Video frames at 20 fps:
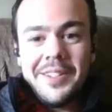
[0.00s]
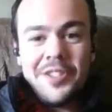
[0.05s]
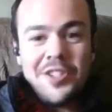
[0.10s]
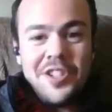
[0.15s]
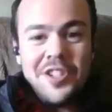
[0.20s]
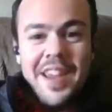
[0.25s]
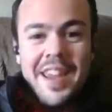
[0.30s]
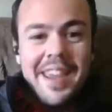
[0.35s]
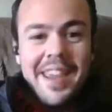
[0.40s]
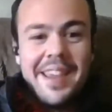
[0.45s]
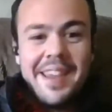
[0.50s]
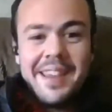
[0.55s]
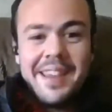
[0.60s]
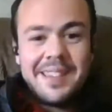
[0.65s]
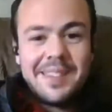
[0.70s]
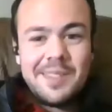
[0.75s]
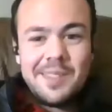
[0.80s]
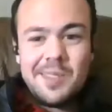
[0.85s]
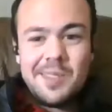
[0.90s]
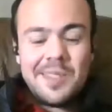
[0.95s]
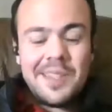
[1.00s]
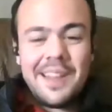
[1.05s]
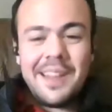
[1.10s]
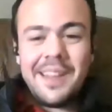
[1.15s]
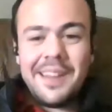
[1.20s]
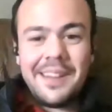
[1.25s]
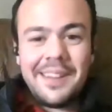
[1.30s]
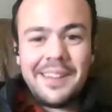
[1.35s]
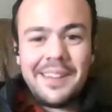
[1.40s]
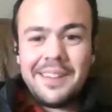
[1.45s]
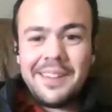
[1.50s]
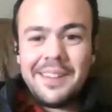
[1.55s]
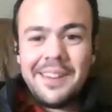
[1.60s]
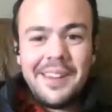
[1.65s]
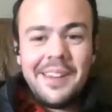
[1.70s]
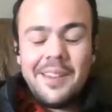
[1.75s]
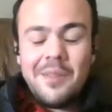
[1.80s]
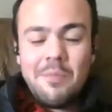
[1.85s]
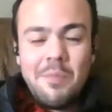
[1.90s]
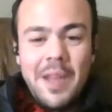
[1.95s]
chains and
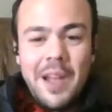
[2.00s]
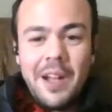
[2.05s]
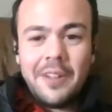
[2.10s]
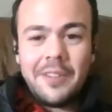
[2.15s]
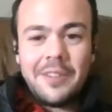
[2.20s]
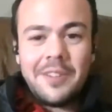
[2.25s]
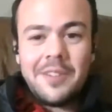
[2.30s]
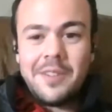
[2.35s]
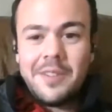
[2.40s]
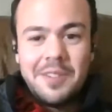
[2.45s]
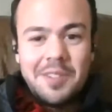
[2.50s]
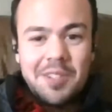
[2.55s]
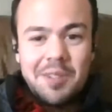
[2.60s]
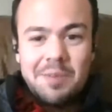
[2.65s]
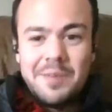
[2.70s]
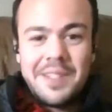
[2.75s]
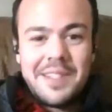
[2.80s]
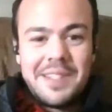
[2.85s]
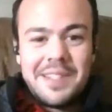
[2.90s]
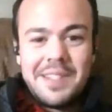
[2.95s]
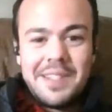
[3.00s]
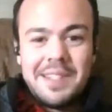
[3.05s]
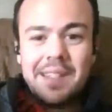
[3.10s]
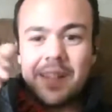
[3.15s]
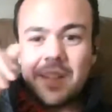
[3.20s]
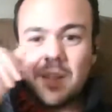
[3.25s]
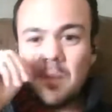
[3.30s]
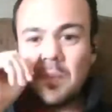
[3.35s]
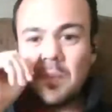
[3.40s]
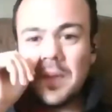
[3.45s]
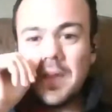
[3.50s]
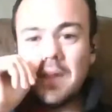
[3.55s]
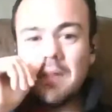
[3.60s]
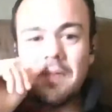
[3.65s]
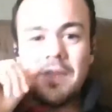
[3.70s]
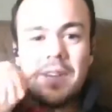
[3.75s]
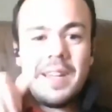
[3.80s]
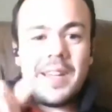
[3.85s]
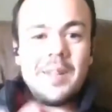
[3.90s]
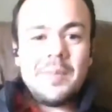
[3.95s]
malnourishment and incomplete
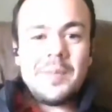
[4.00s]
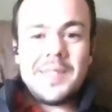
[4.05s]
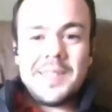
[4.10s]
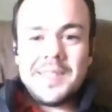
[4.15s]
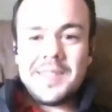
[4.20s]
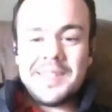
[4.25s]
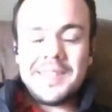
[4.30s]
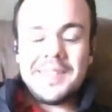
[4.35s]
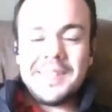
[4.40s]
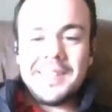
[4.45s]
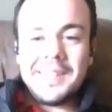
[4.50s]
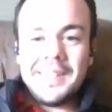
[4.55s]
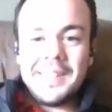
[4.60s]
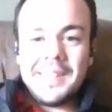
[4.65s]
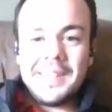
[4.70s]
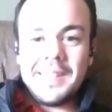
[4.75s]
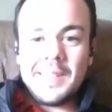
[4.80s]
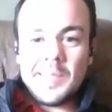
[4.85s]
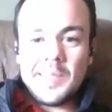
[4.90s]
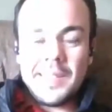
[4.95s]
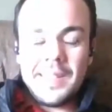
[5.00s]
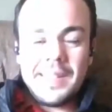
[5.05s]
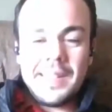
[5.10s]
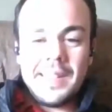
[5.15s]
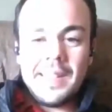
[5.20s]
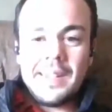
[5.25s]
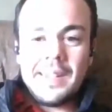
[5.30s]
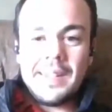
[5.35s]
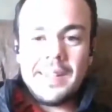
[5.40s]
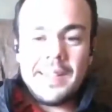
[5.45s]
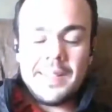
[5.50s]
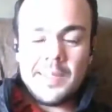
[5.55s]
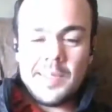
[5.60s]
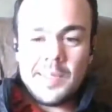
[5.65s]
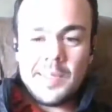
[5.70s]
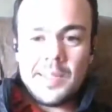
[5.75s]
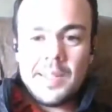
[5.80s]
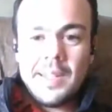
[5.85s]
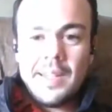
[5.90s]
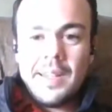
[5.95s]
vitamins and things like that. And
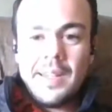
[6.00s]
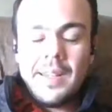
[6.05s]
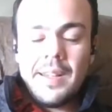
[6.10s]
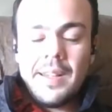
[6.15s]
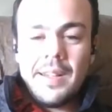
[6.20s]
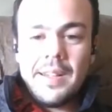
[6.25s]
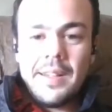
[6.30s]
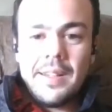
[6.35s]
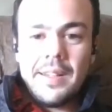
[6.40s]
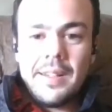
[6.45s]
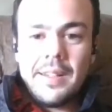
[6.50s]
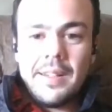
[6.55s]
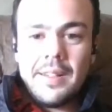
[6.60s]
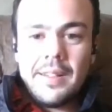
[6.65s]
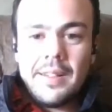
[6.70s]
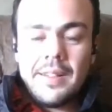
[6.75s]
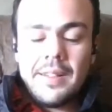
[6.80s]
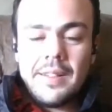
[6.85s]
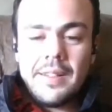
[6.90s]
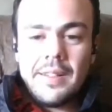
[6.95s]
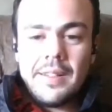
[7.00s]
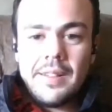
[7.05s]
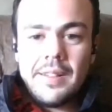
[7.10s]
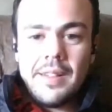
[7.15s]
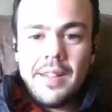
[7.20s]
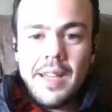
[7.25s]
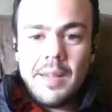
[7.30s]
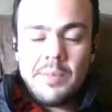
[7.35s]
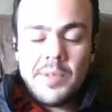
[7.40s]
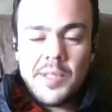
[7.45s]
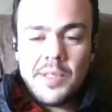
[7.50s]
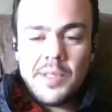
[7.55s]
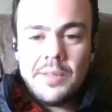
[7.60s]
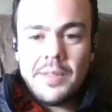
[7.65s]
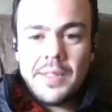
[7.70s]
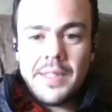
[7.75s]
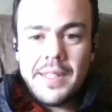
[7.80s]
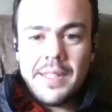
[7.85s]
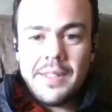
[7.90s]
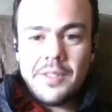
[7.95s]
that's
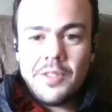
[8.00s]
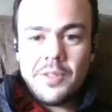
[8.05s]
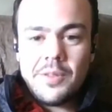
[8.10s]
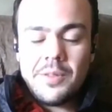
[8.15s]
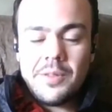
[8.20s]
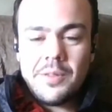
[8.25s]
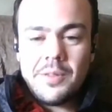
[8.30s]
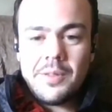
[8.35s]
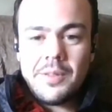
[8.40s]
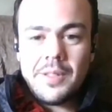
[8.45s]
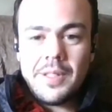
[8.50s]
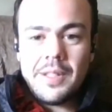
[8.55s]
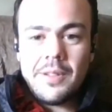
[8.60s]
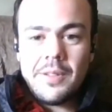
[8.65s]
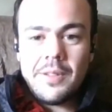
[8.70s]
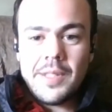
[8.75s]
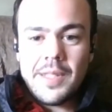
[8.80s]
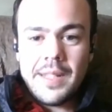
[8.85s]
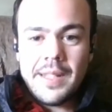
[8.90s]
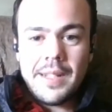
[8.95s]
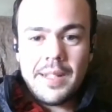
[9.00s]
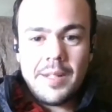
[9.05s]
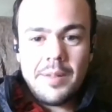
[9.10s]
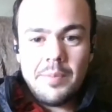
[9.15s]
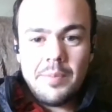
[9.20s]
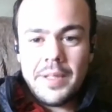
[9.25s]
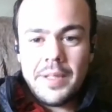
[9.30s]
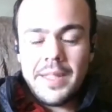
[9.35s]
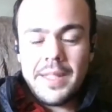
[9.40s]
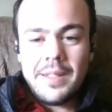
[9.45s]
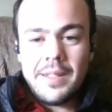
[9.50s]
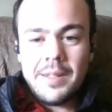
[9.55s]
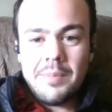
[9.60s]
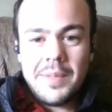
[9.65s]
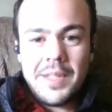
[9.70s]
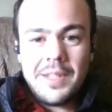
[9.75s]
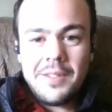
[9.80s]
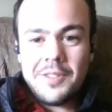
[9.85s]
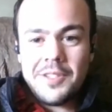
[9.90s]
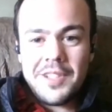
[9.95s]
absolutely untrue. You know, to get a complete
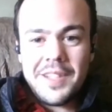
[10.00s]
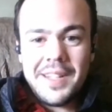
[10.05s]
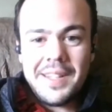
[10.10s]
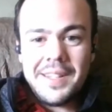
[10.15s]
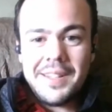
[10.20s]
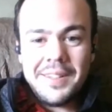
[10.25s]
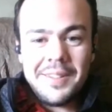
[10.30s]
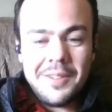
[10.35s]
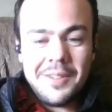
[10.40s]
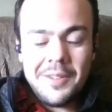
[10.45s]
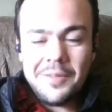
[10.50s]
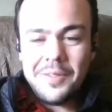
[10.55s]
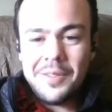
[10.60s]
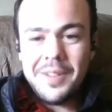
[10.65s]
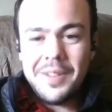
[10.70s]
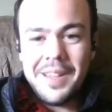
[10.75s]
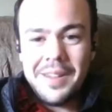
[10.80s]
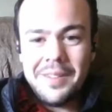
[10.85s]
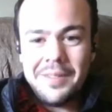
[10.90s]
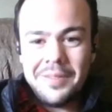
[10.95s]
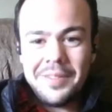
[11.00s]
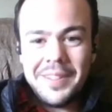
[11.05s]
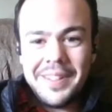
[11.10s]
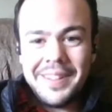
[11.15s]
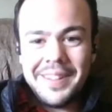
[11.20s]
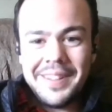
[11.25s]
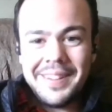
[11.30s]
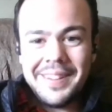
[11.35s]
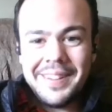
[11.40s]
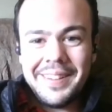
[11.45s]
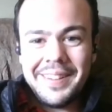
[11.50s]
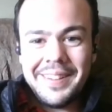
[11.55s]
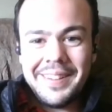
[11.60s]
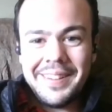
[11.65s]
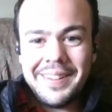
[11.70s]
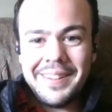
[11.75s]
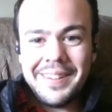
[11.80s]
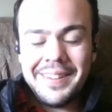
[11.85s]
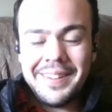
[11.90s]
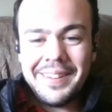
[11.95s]
amino chain, you know, if you have like
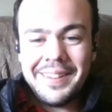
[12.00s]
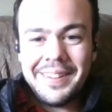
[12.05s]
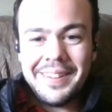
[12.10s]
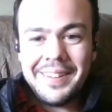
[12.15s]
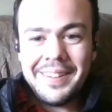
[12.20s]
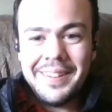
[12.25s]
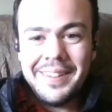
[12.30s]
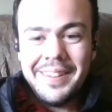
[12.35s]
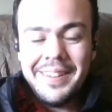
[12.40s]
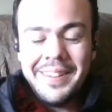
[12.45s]
a